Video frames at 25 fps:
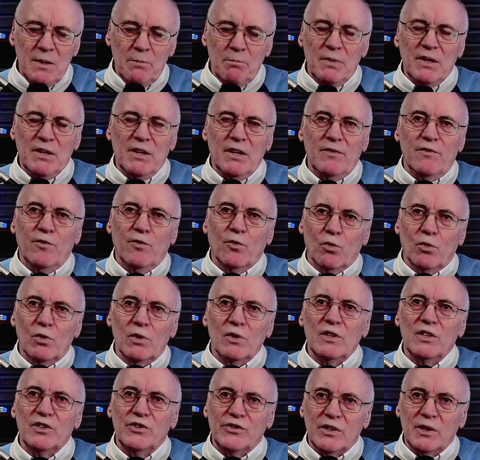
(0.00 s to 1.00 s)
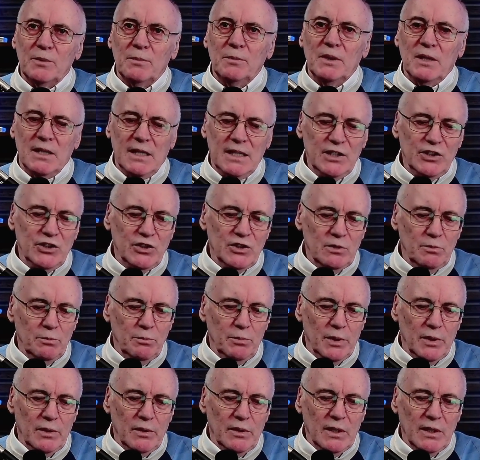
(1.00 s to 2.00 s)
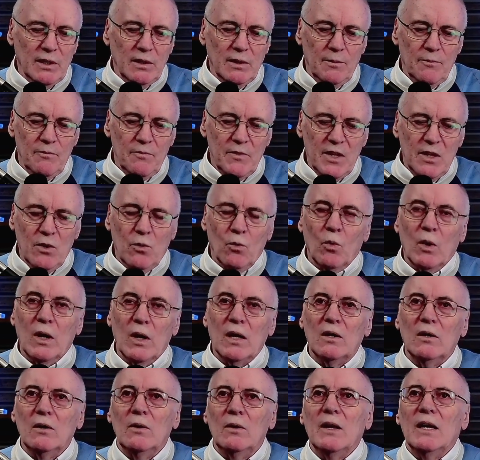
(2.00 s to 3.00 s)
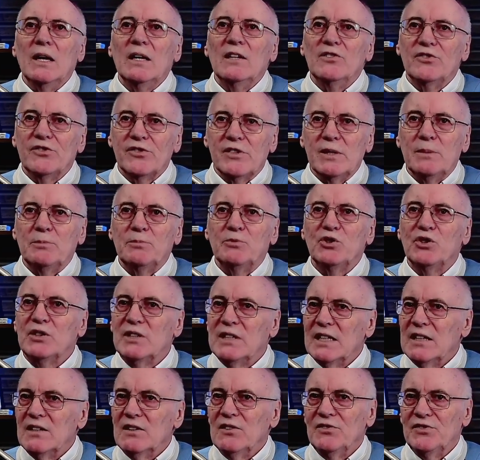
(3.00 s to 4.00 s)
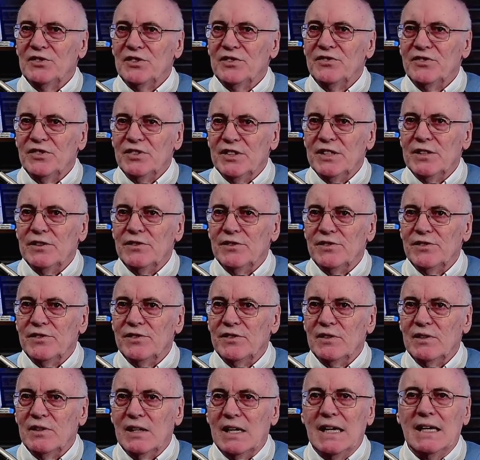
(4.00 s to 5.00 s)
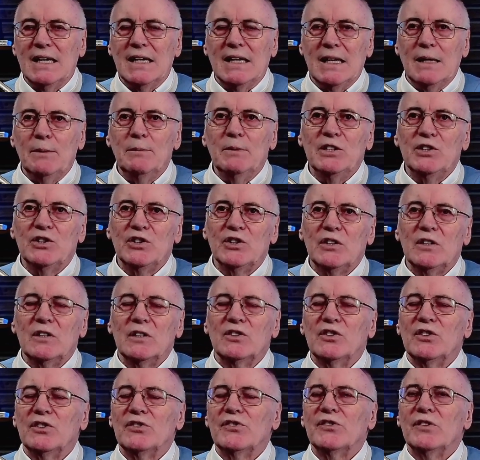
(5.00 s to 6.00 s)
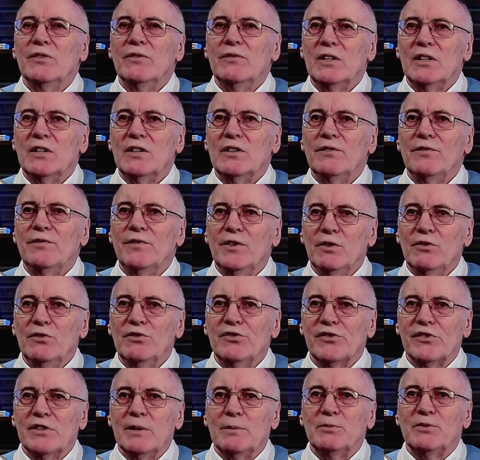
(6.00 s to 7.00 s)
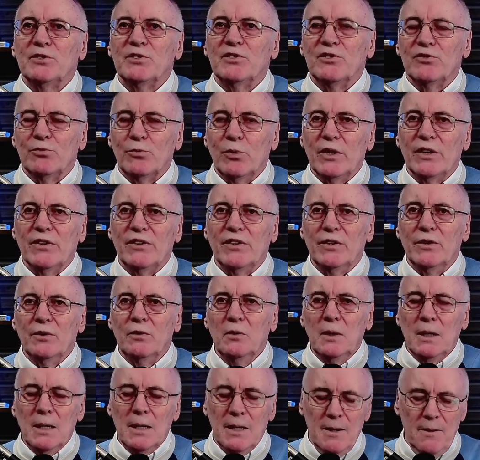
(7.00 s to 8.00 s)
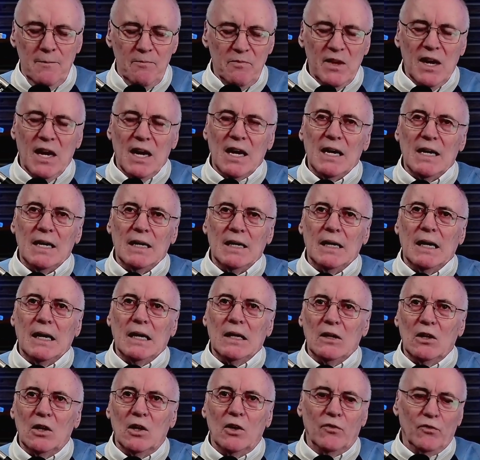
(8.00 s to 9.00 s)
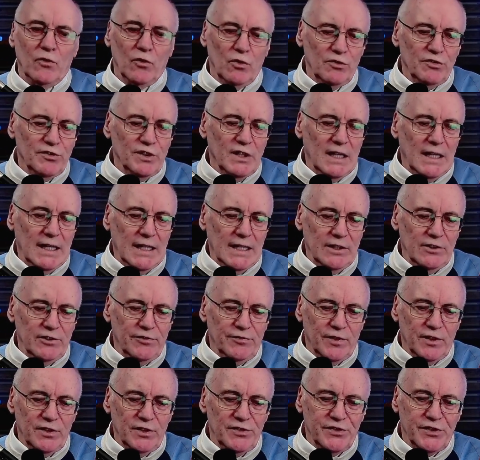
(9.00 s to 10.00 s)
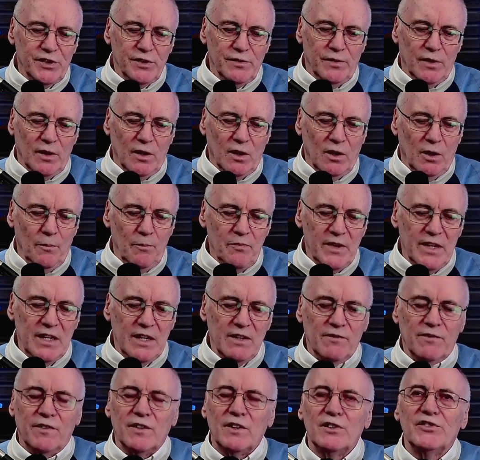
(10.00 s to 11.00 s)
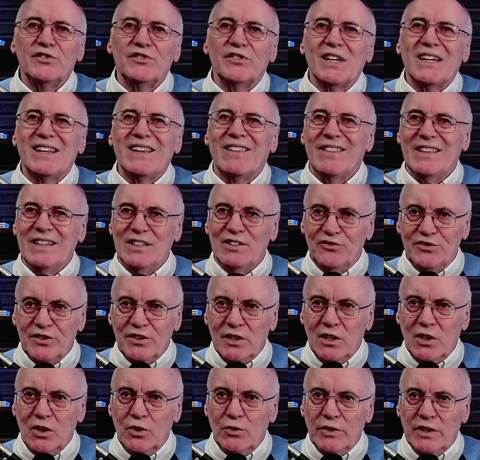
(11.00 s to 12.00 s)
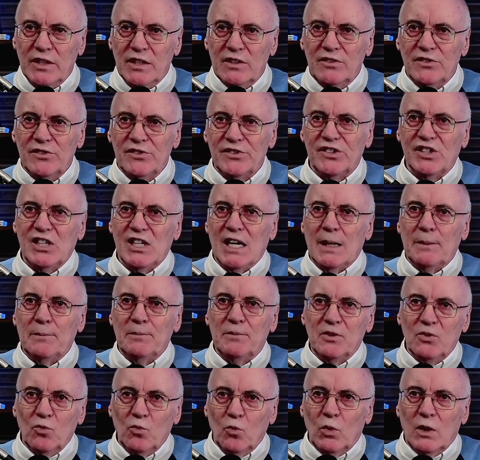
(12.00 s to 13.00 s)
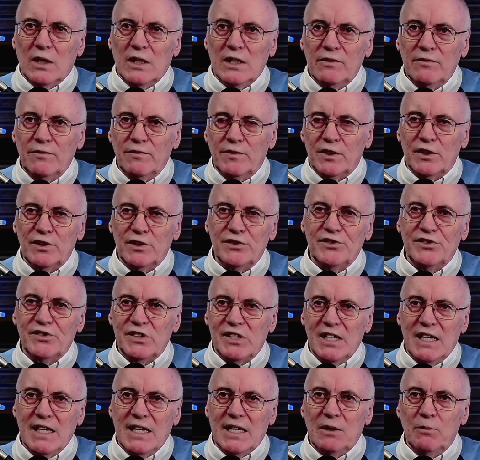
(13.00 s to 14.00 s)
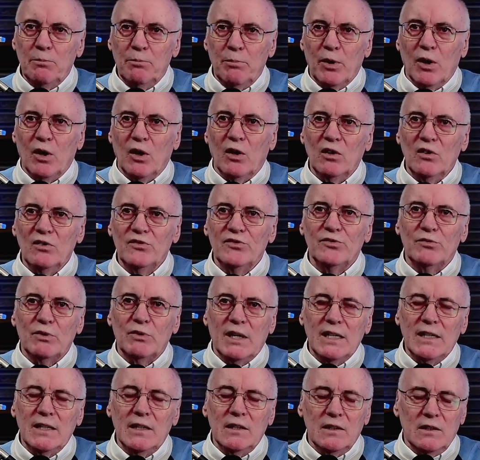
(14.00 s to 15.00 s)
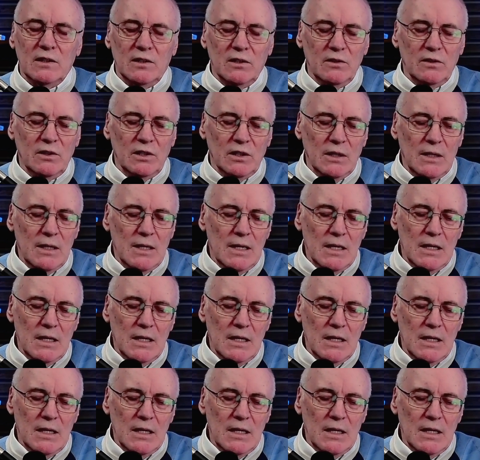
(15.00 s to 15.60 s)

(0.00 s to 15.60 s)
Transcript: before the tribulation period? Well, Scripture tells us this. And let me share just a very few scriptures with you along those lines. First of all, in 1 Thessalonians chapter 1, verse 10, Paul's writing to the